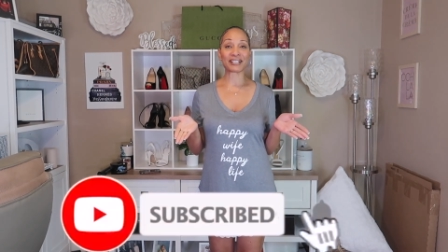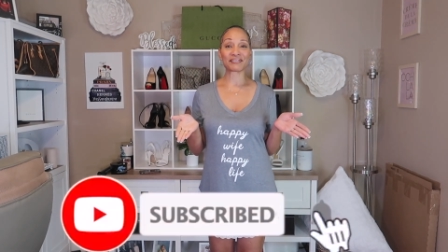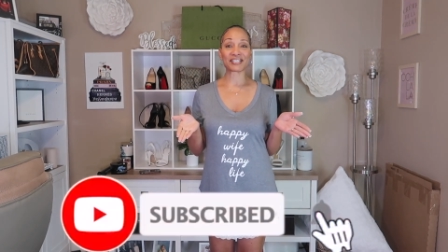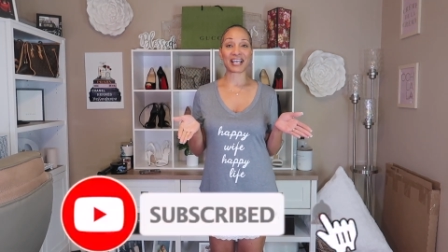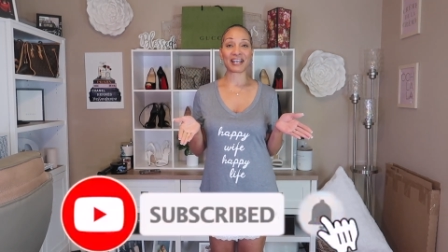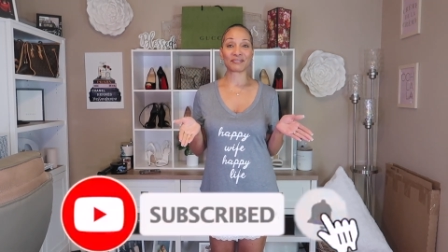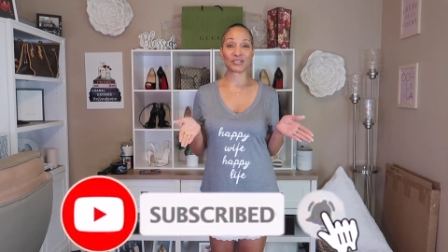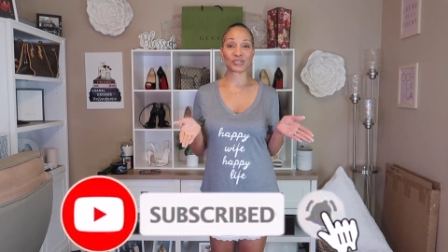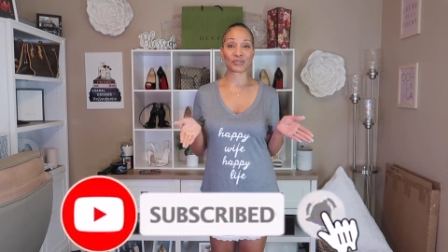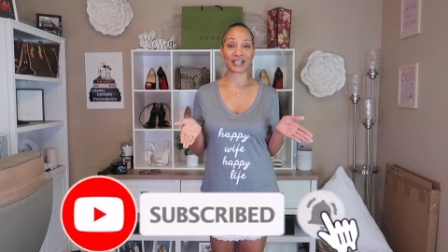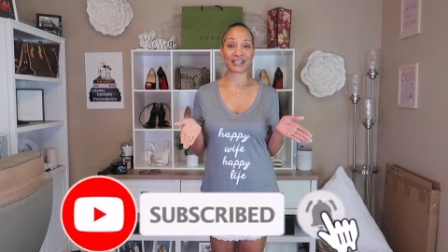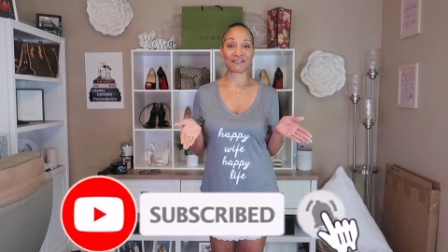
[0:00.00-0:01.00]
love to have you
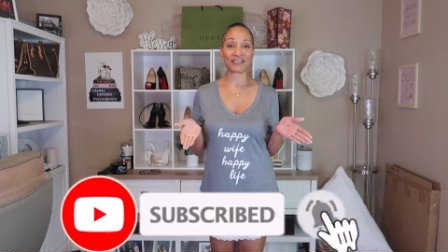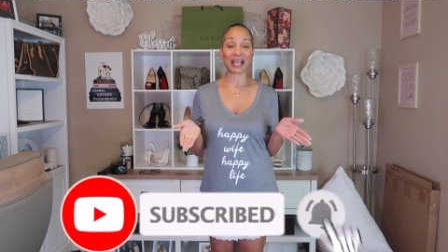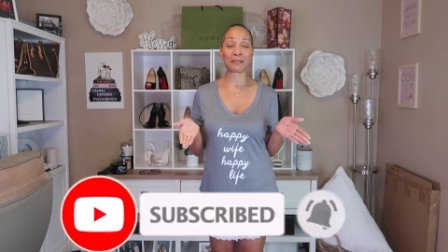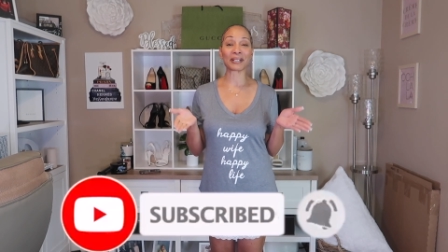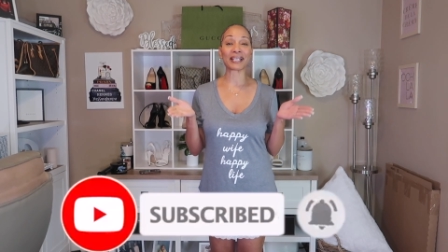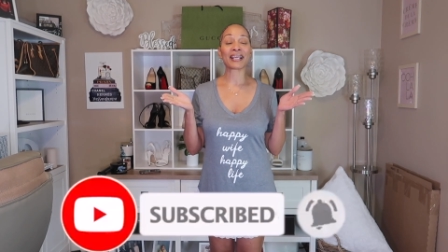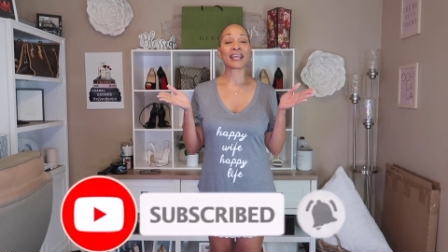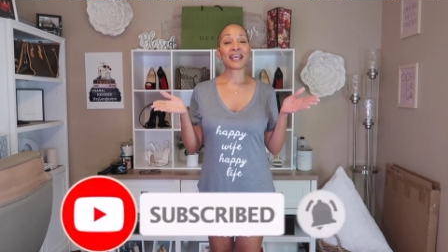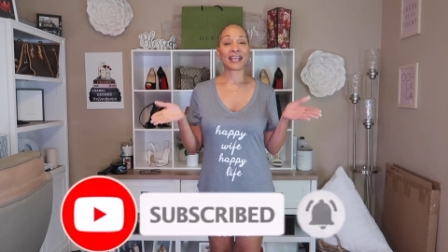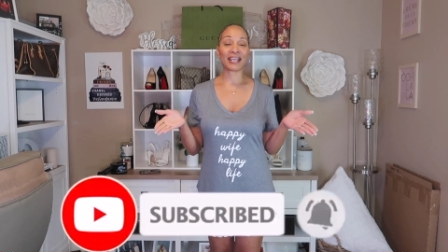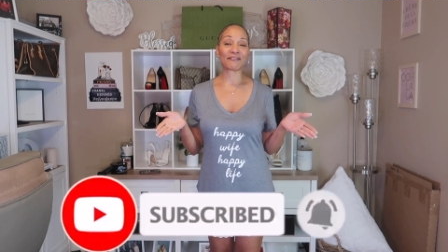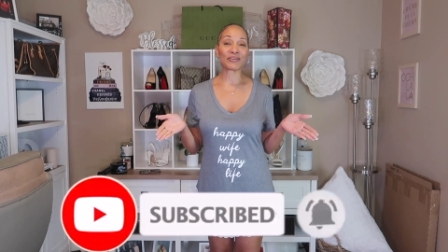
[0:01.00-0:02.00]
join the family.
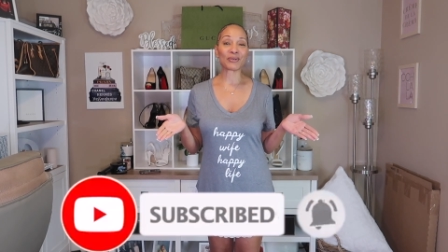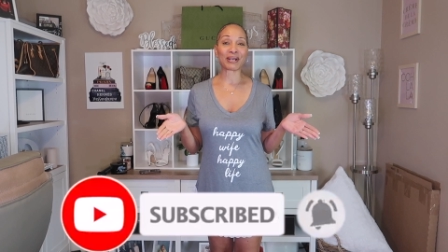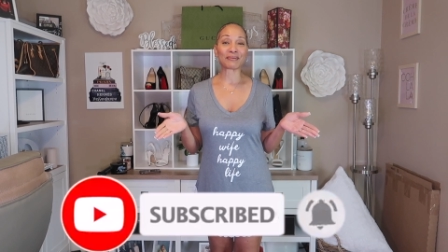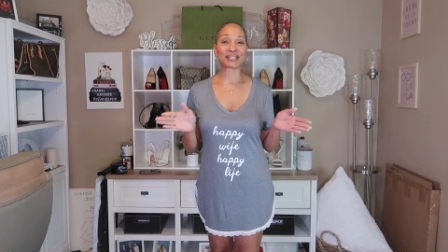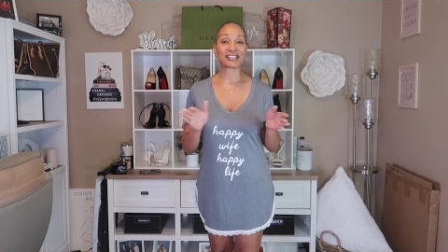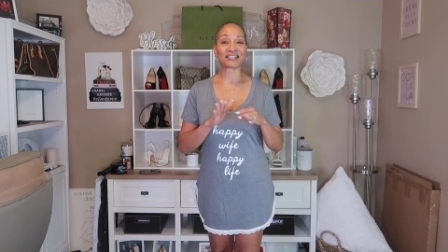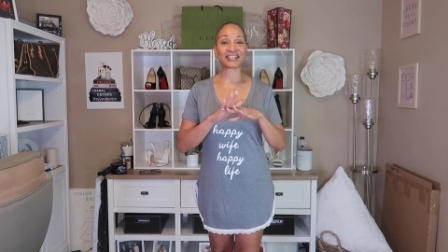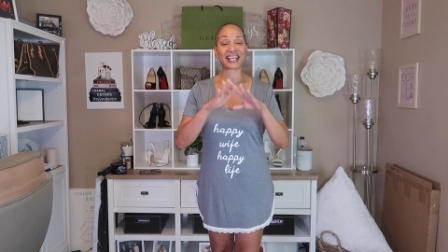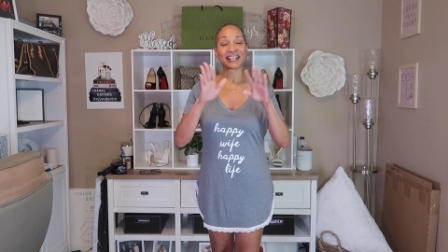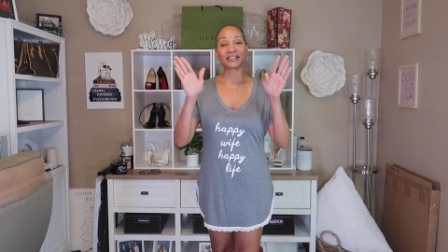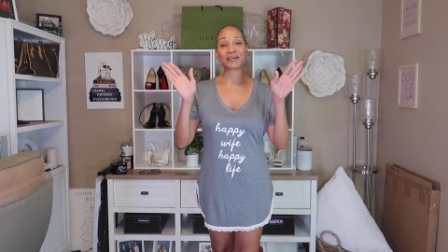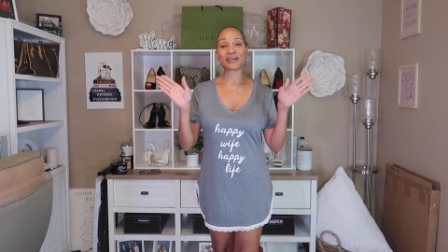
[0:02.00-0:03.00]
If you are returning,
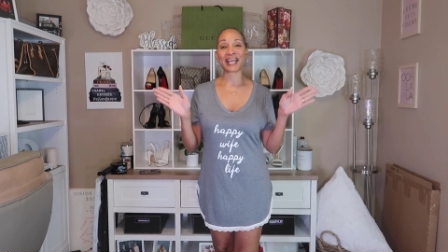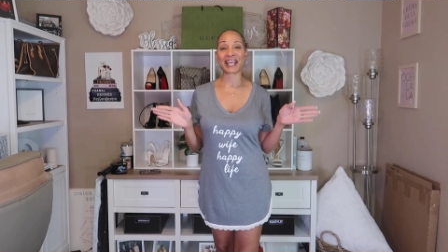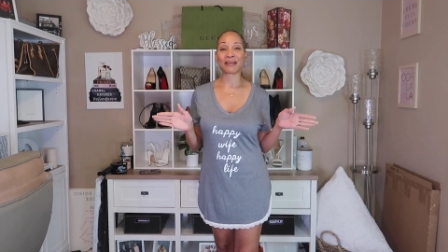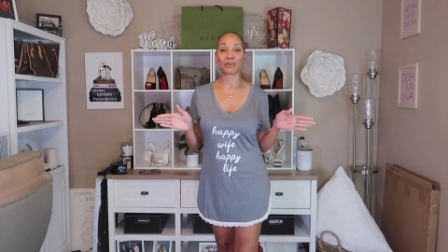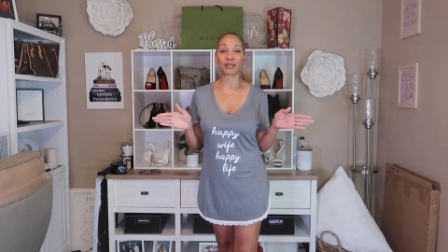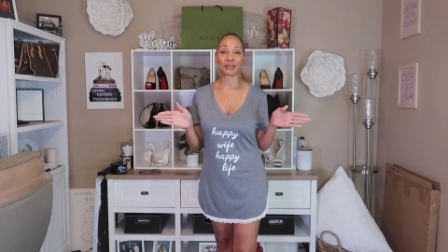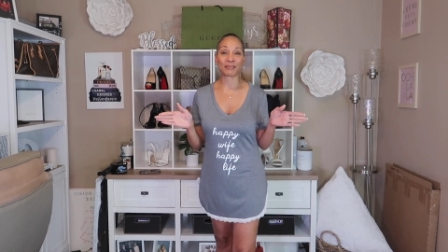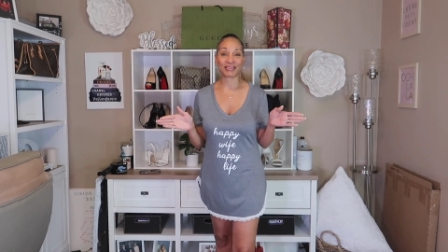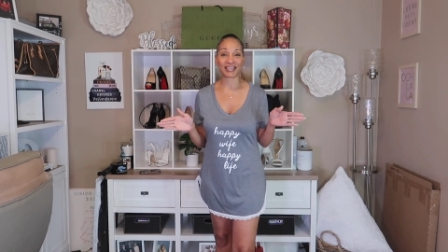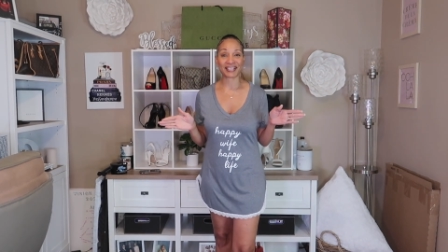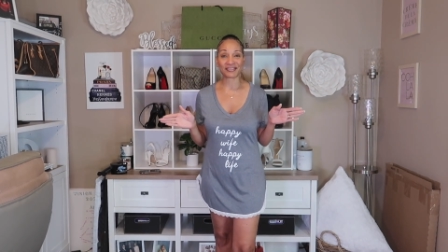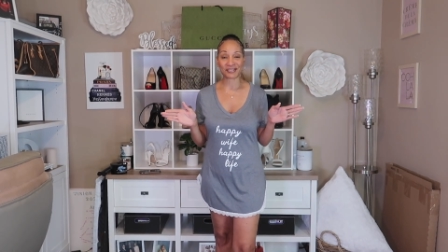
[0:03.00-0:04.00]
hello, hey, welcome,
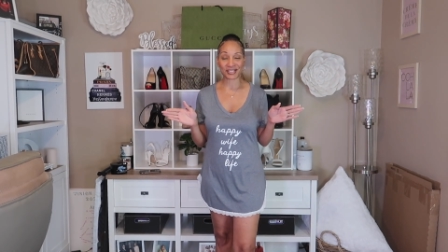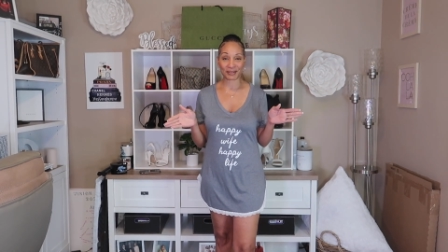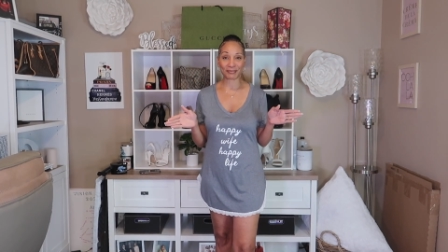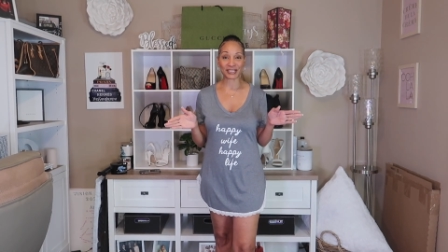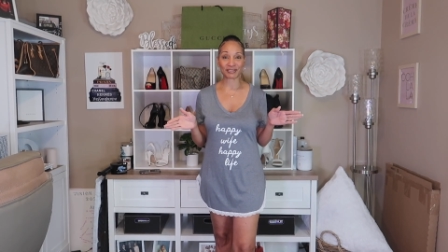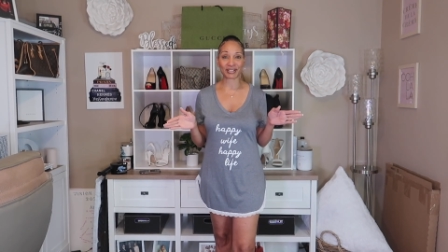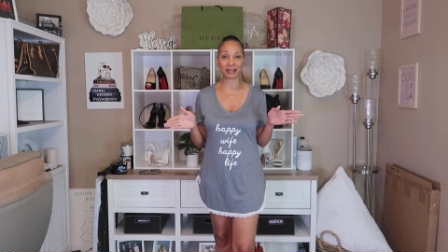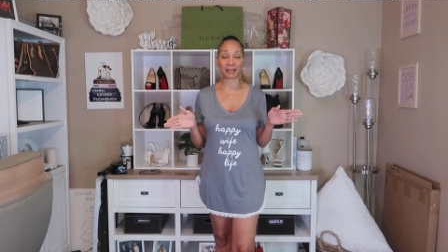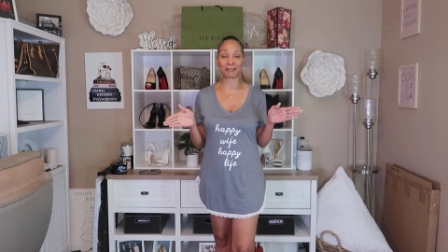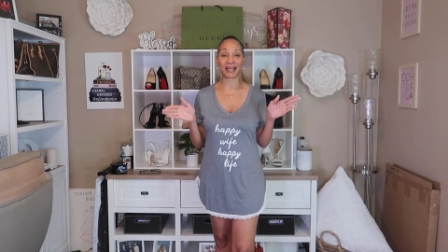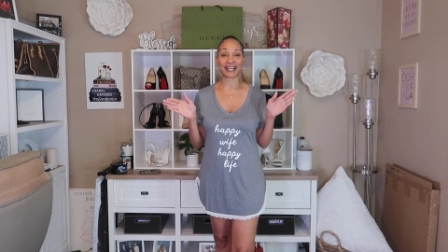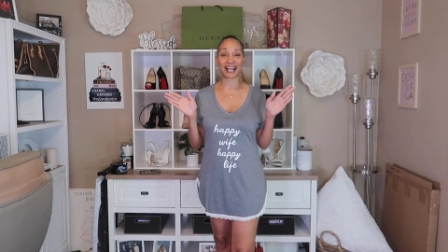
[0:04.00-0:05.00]
and thank you so much for
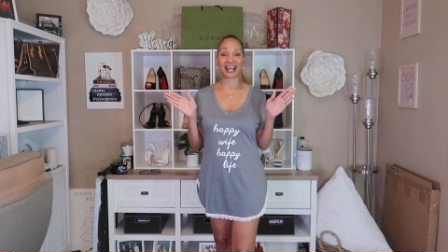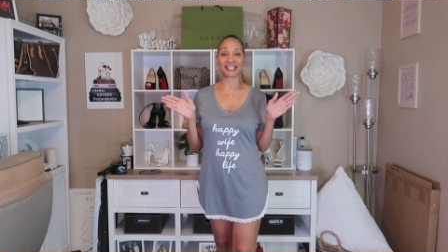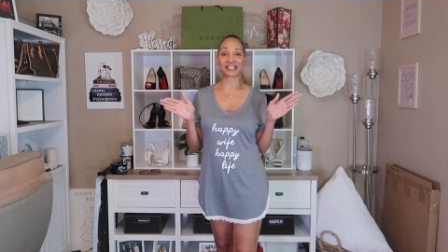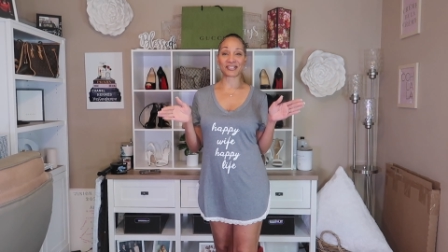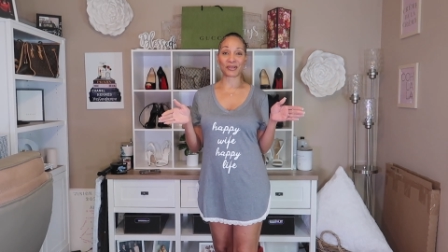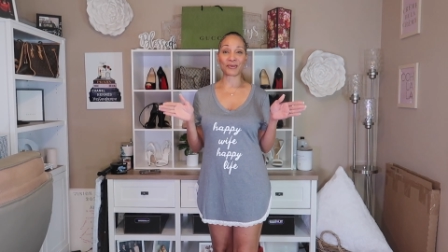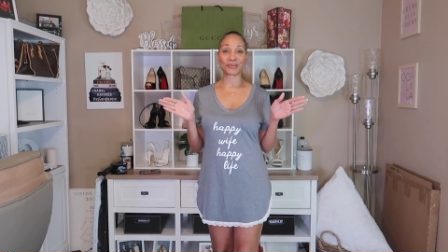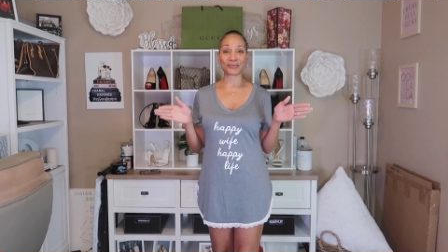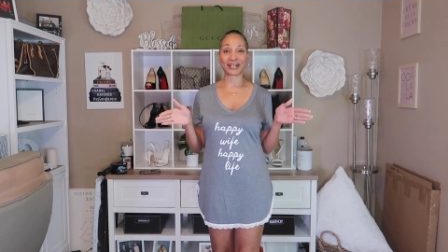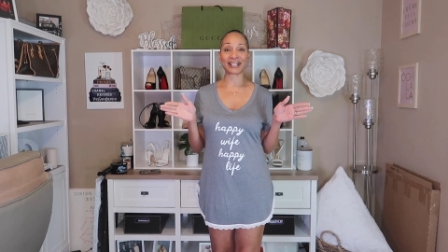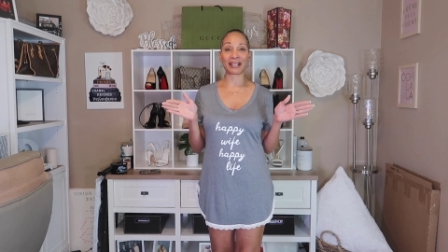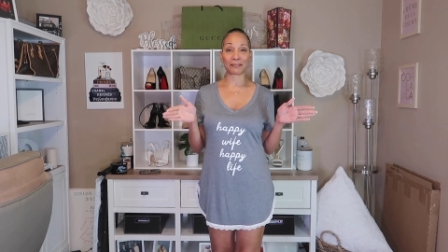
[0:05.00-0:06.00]
coming back. I so
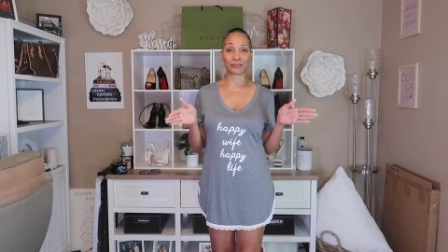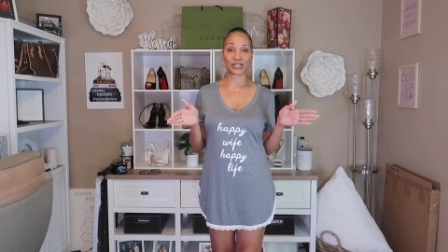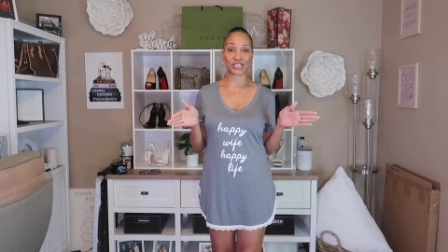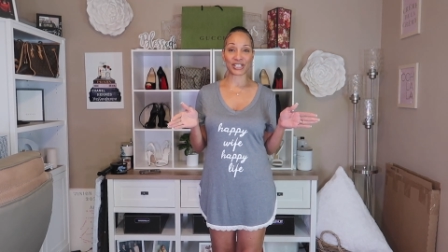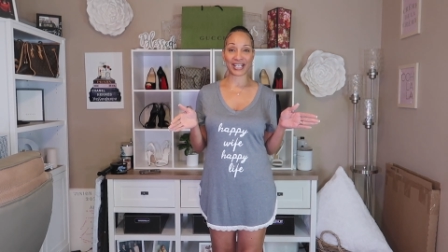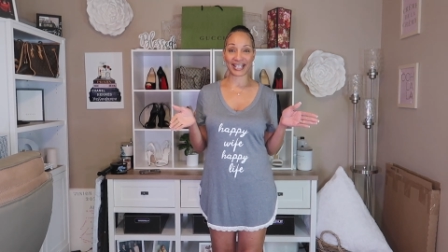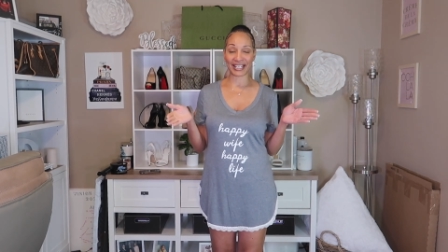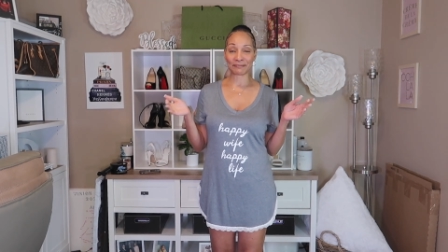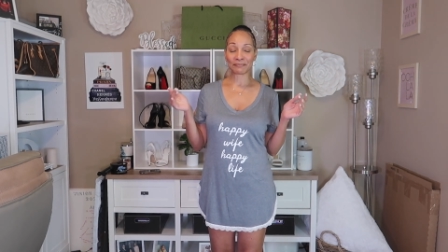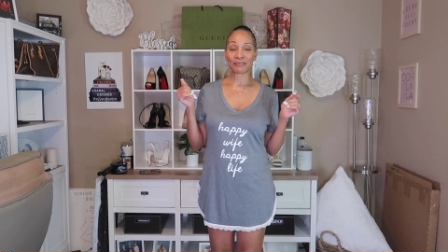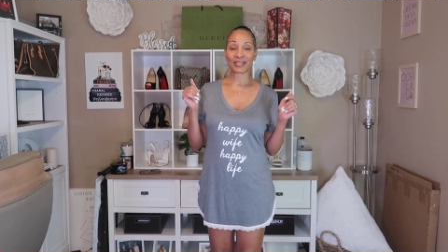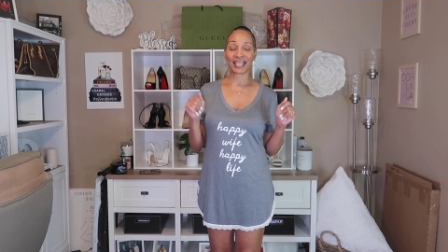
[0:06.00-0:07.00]
greatly appreciate it.